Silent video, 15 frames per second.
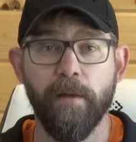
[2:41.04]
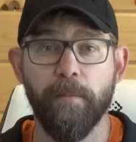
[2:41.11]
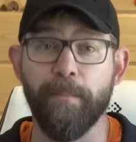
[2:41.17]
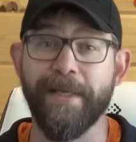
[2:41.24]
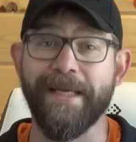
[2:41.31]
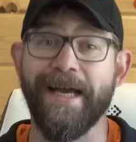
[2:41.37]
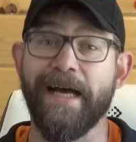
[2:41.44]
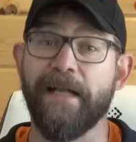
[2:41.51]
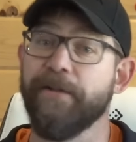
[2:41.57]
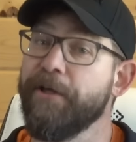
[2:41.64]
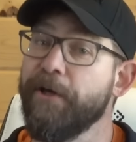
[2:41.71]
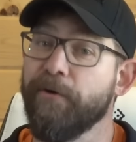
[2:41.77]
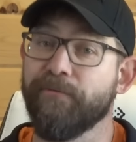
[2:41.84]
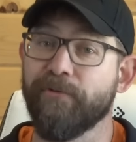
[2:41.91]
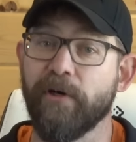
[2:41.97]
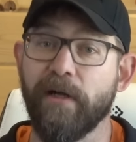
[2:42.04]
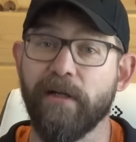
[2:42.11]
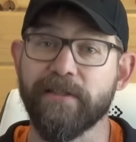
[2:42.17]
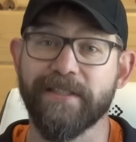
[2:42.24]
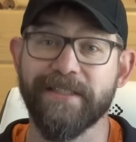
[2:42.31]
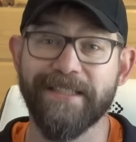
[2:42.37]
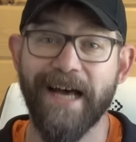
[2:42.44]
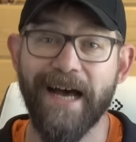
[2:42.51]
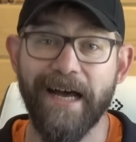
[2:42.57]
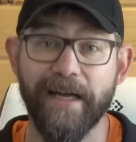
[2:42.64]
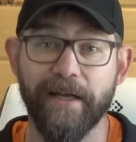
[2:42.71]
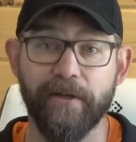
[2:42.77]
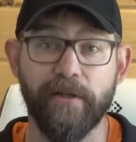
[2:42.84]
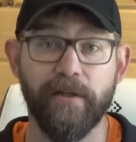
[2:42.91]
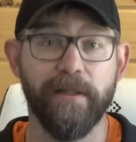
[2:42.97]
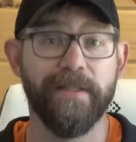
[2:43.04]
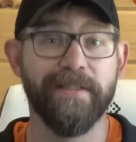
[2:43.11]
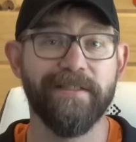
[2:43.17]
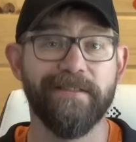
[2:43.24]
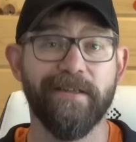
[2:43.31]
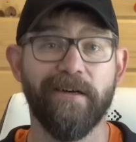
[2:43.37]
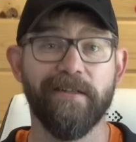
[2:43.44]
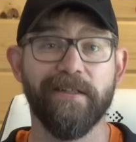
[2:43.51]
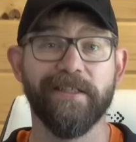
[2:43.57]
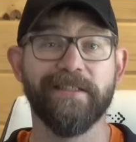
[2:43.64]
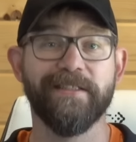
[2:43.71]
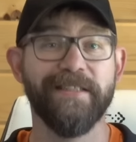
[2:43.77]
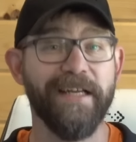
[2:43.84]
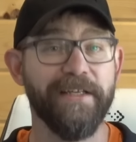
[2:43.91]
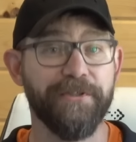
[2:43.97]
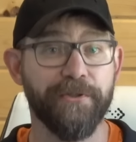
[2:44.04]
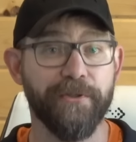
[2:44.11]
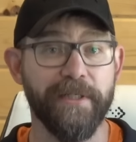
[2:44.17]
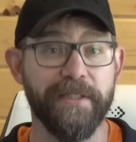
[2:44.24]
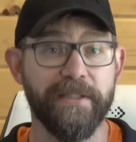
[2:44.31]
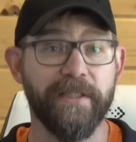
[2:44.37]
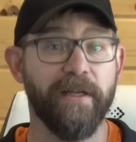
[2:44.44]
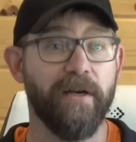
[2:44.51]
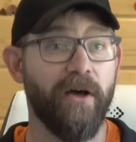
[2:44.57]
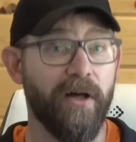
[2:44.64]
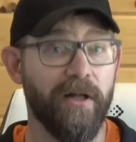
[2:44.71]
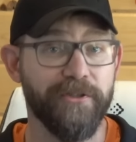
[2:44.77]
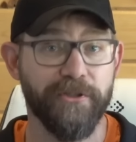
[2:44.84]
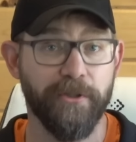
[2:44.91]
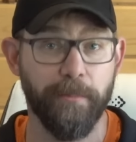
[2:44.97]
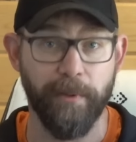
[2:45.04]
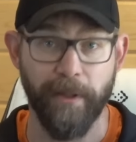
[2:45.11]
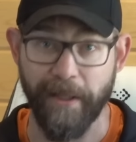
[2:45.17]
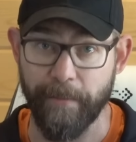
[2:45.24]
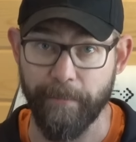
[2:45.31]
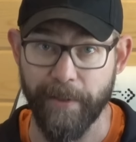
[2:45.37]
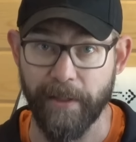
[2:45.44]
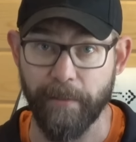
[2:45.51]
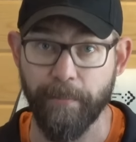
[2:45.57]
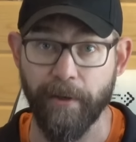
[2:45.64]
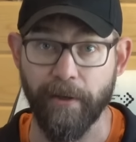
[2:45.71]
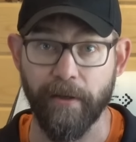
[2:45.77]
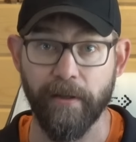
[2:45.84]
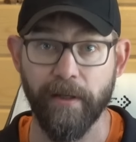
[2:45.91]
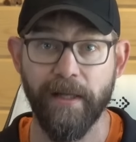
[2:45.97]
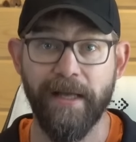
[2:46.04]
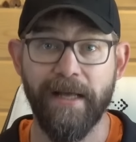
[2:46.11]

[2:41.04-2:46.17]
Beyond the overall style, installed accessories can also play a big part.